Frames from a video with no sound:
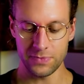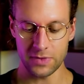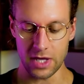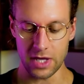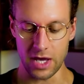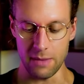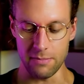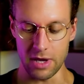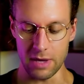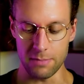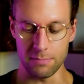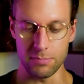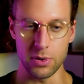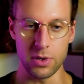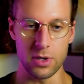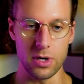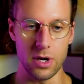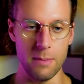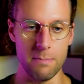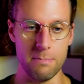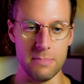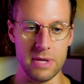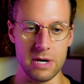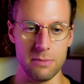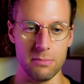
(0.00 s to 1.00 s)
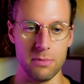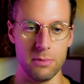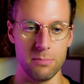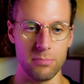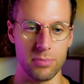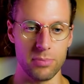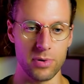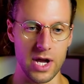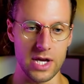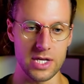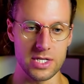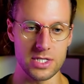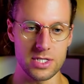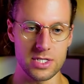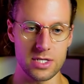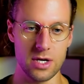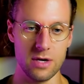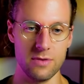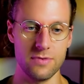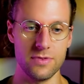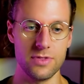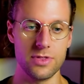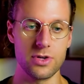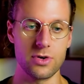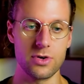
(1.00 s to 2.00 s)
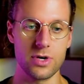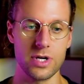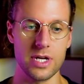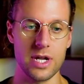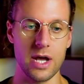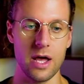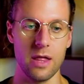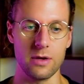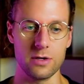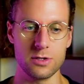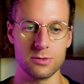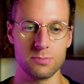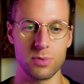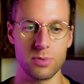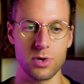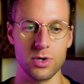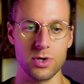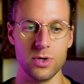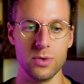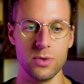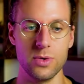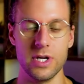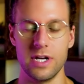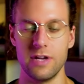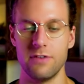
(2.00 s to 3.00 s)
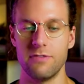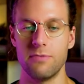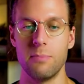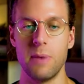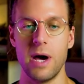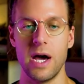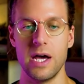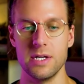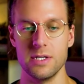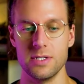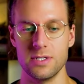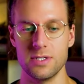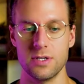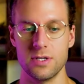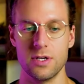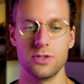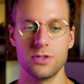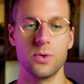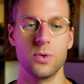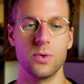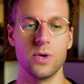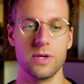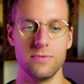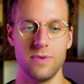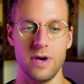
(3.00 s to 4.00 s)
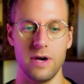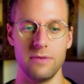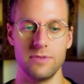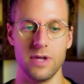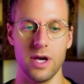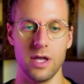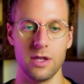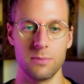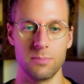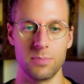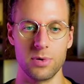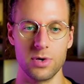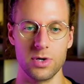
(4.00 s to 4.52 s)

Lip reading: I might put a minimum price of $30 per unit if mine is $25 per